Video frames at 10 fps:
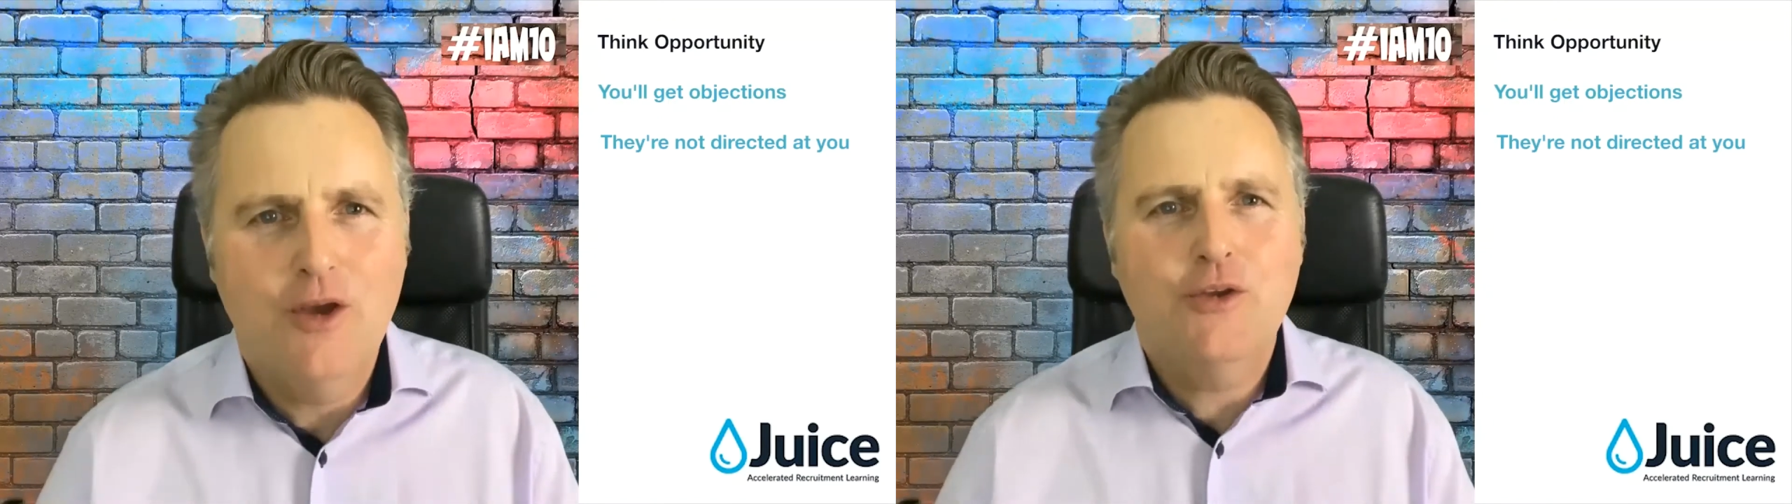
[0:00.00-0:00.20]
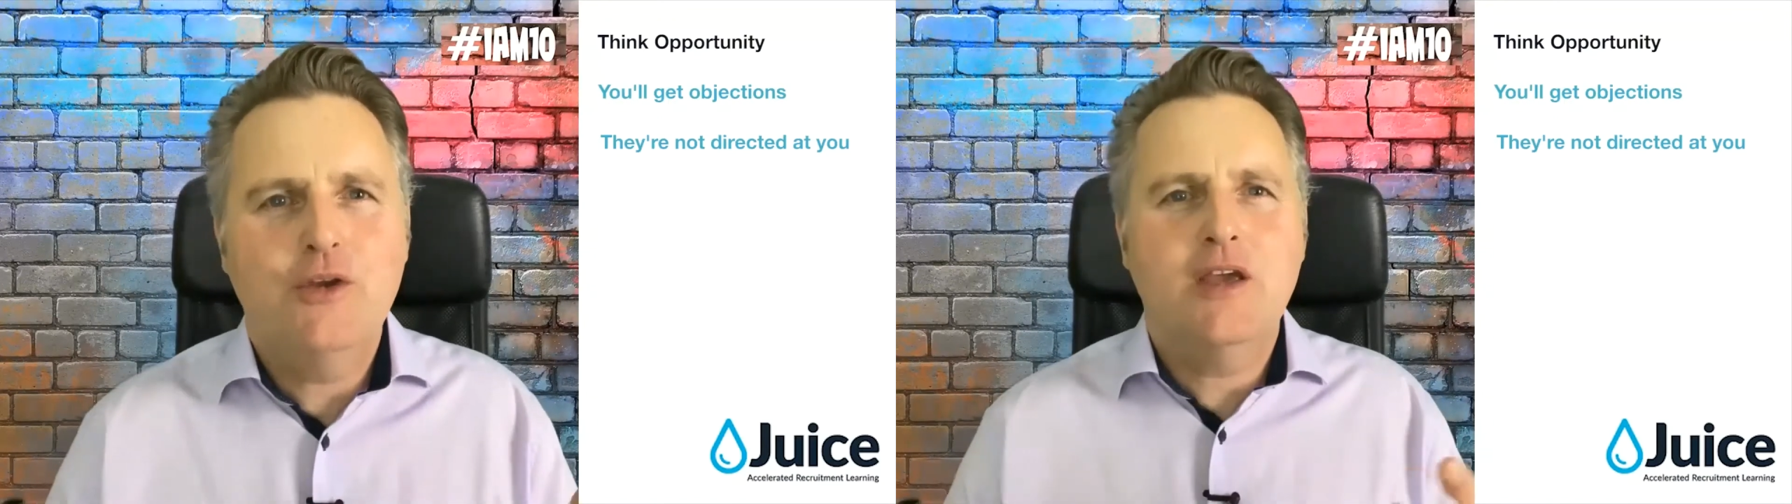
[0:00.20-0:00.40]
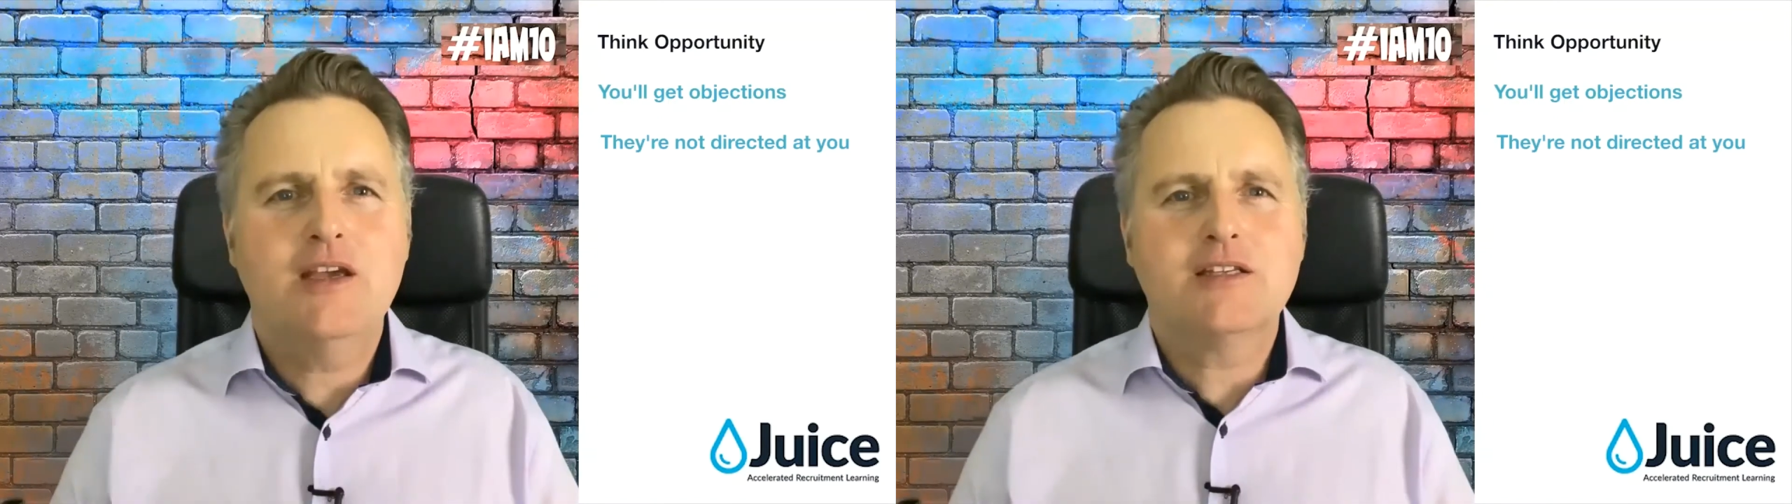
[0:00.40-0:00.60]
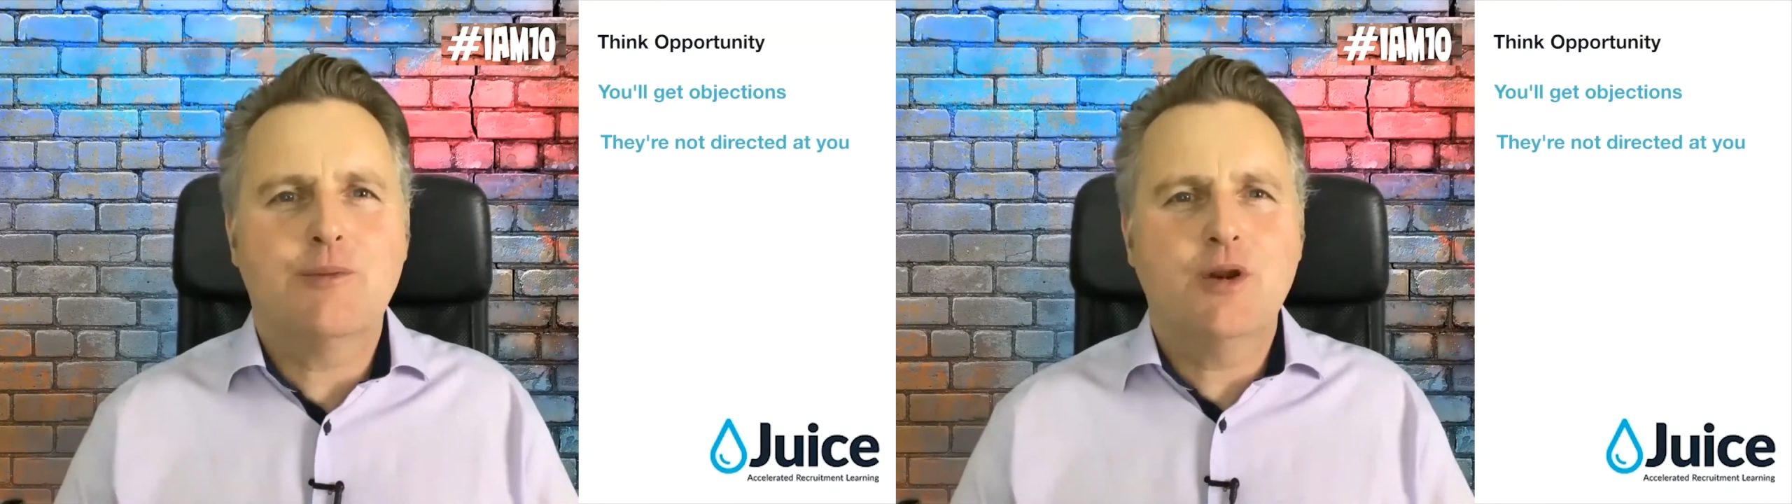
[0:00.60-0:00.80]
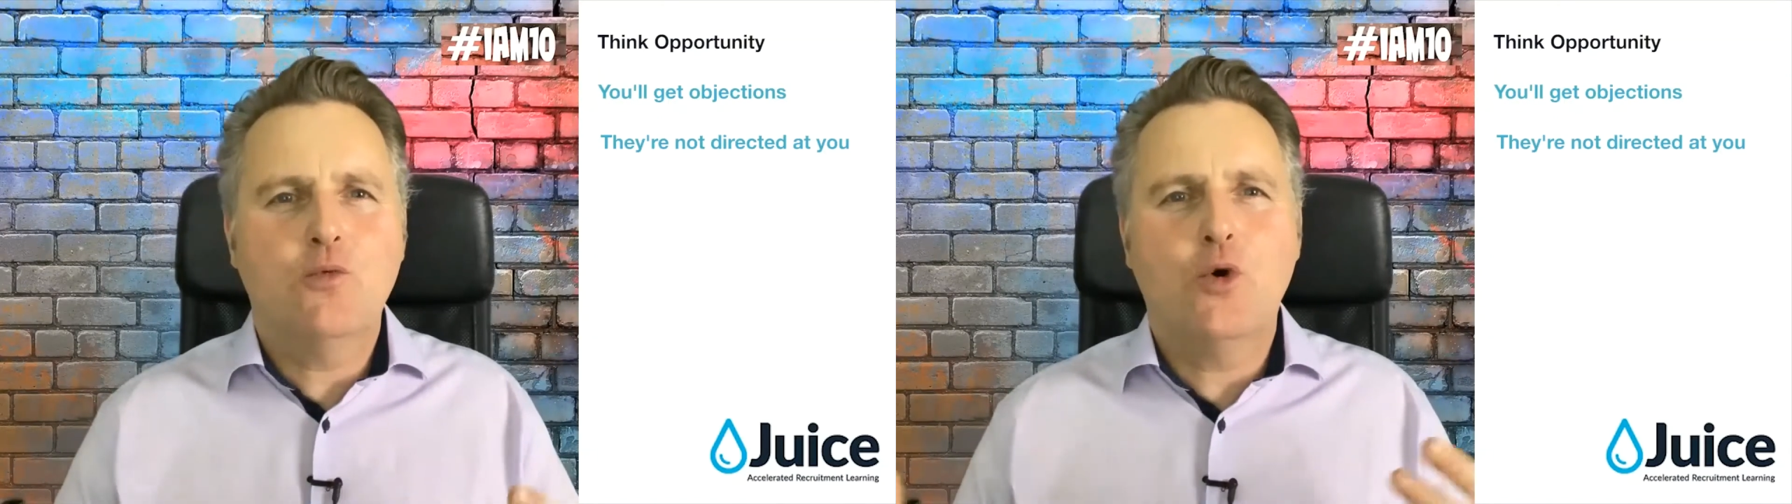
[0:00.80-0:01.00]
You hear
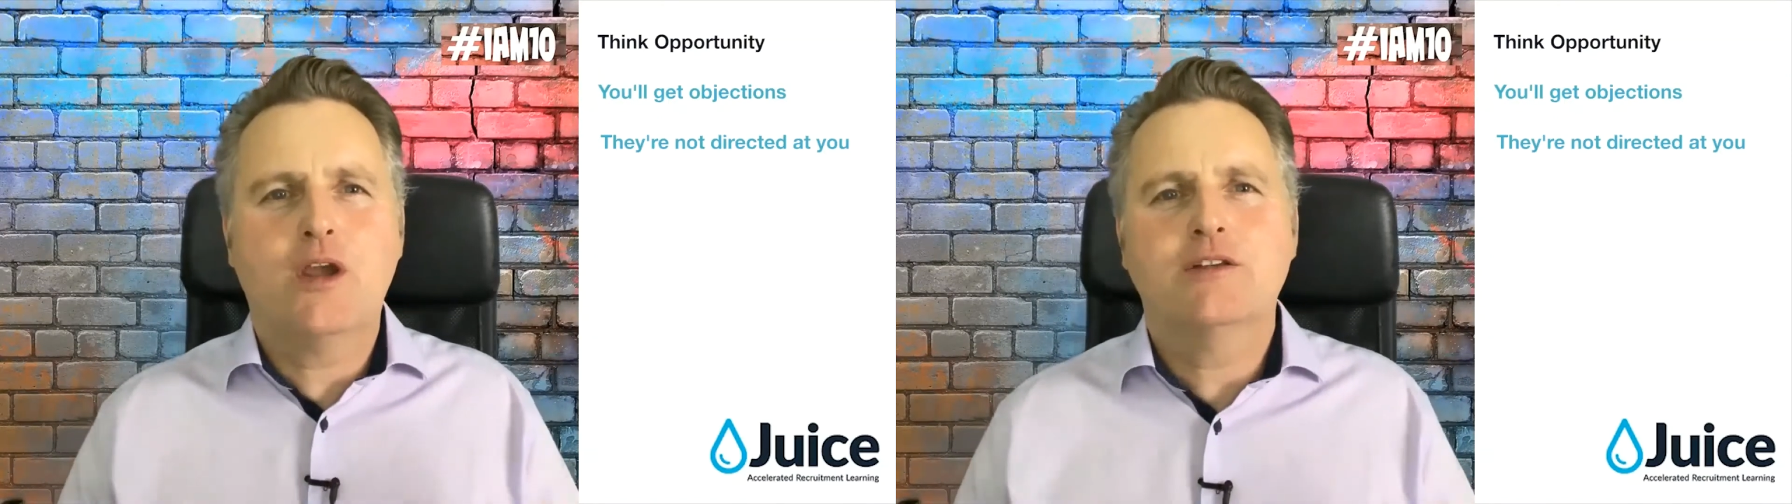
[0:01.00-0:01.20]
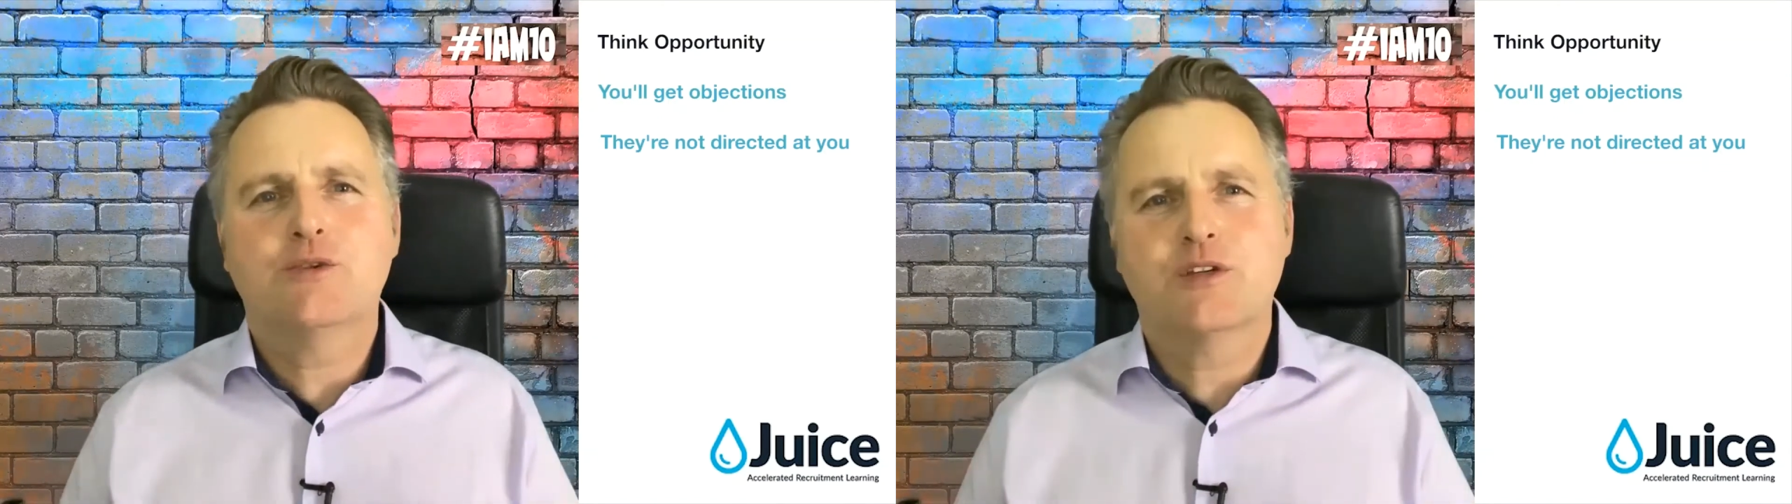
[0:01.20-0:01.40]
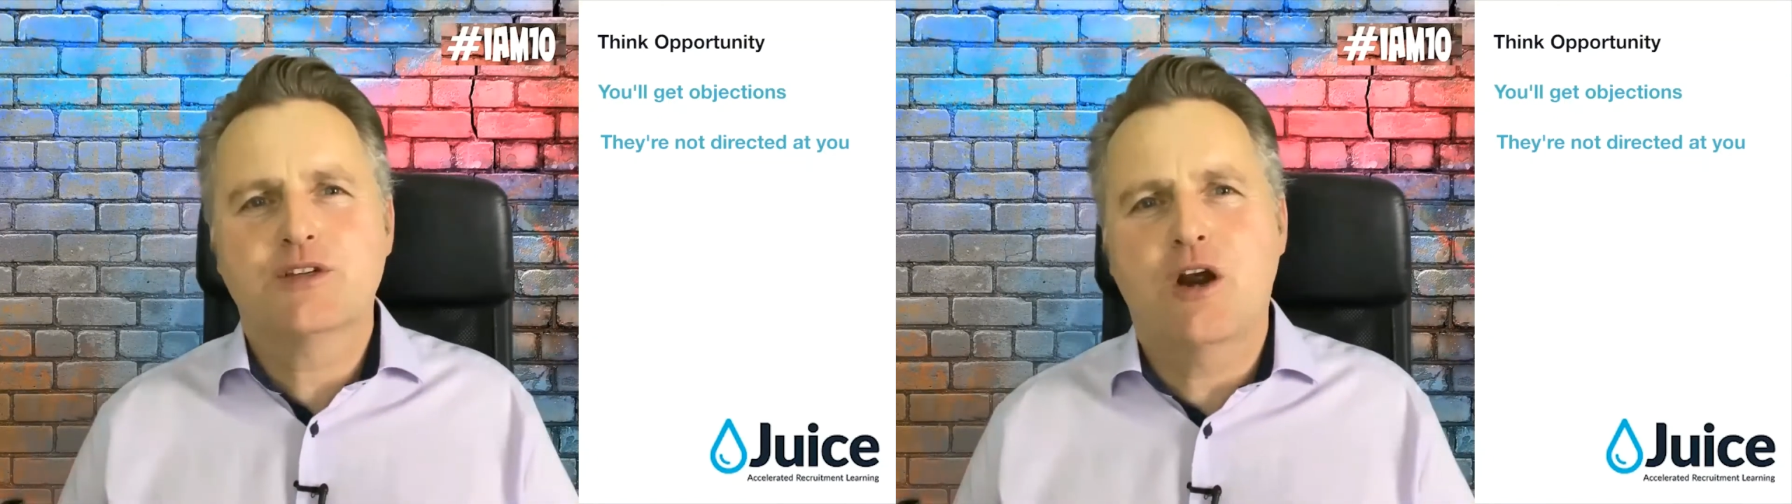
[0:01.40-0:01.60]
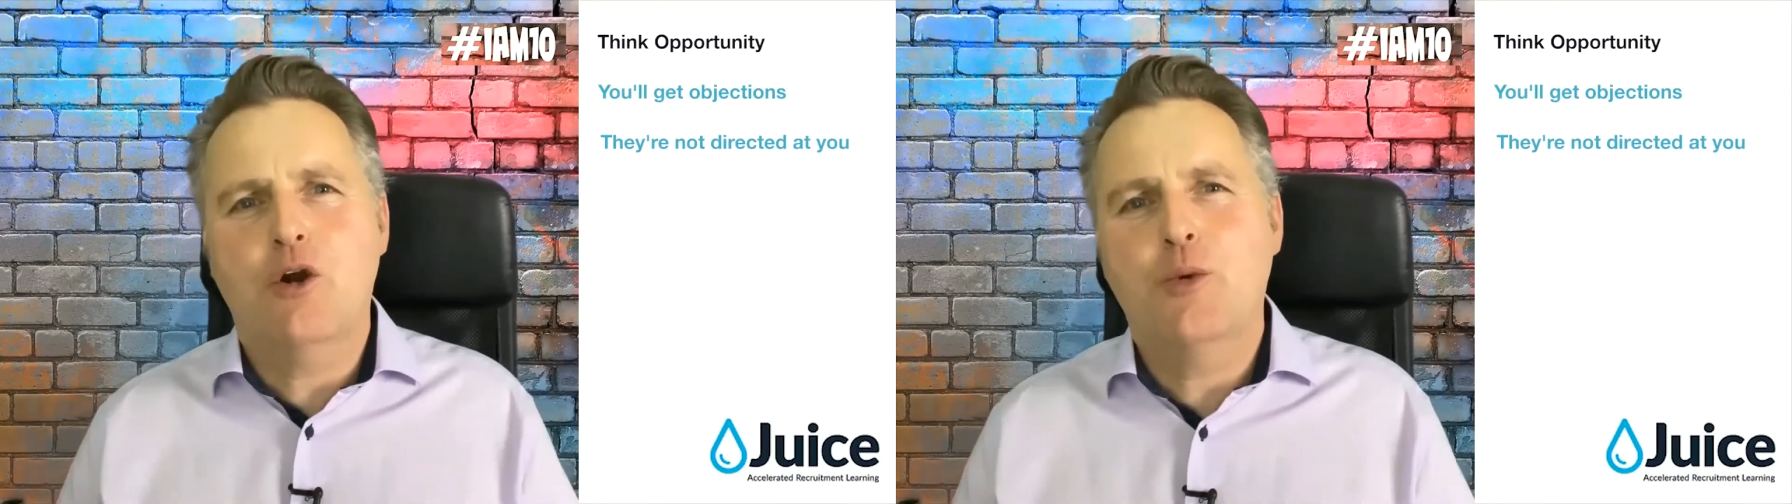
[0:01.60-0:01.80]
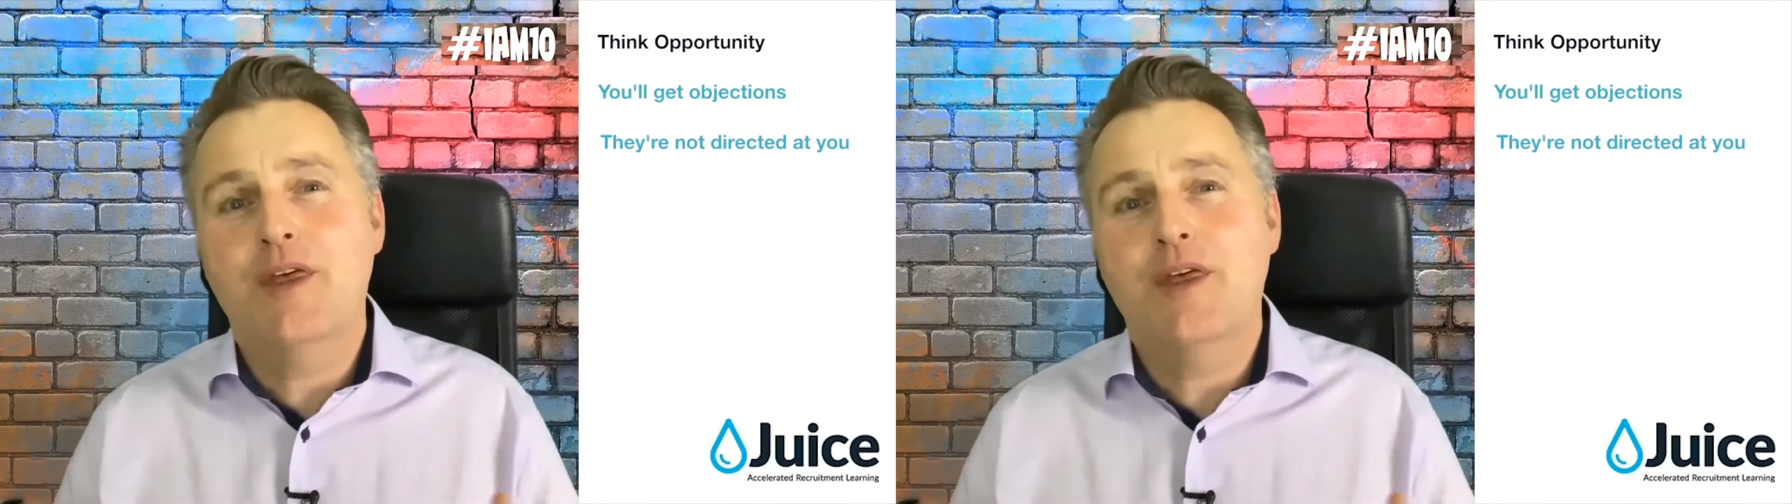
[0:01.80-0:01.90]
somebody walk into a scenario where